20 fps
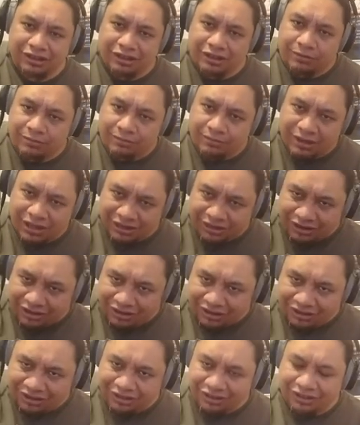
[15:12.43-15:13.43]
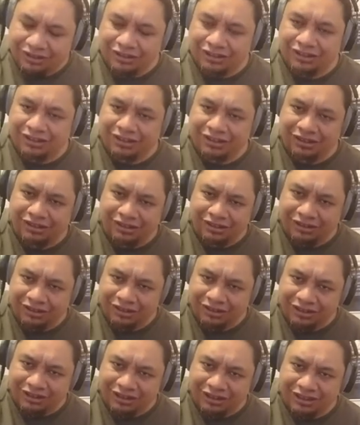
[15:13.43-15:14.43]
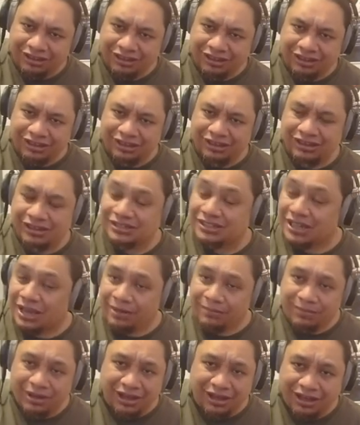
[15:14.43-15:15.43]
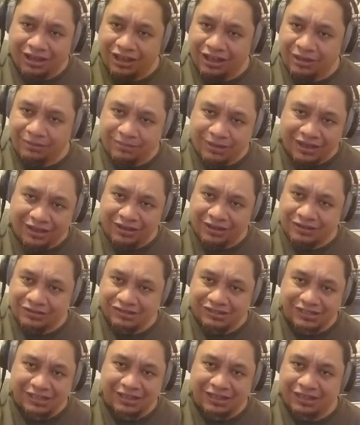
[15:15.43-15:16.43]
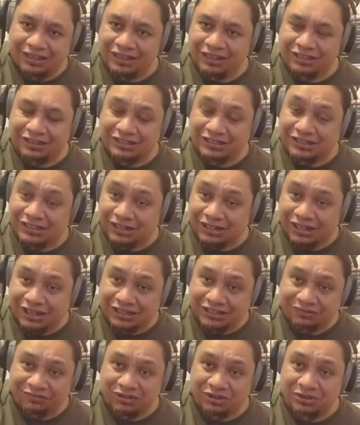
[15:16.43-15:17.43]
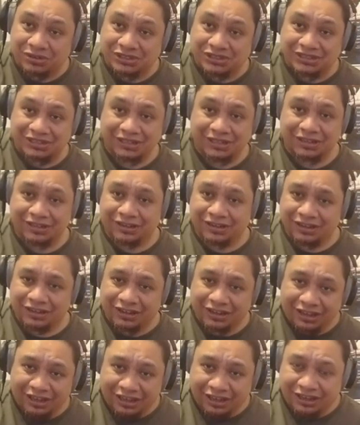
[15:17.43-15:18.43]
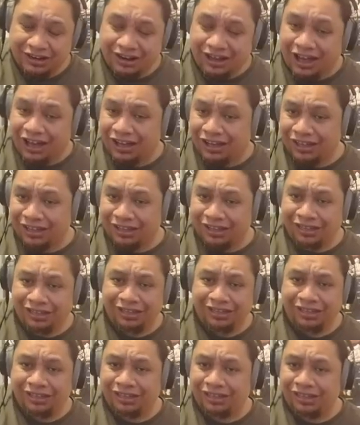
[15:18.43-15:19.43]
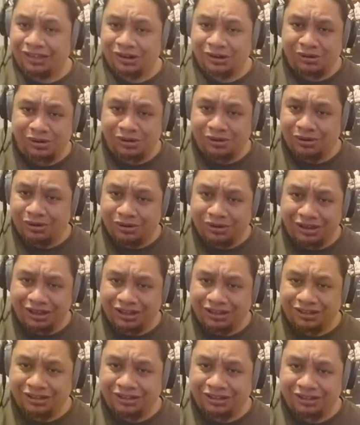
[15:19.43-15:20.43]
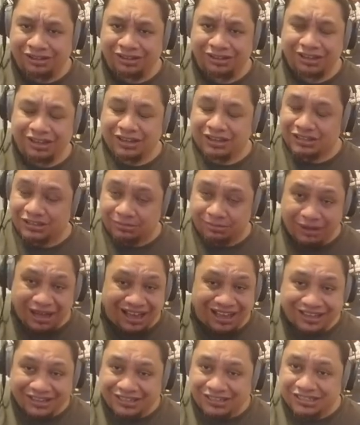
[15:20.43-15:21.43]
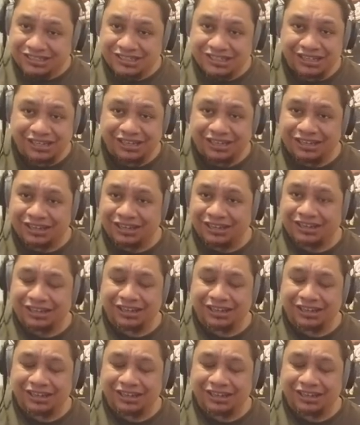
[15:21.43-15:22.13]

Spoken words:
Mana is my mountain. This is the last verse. And Aroha is my sea.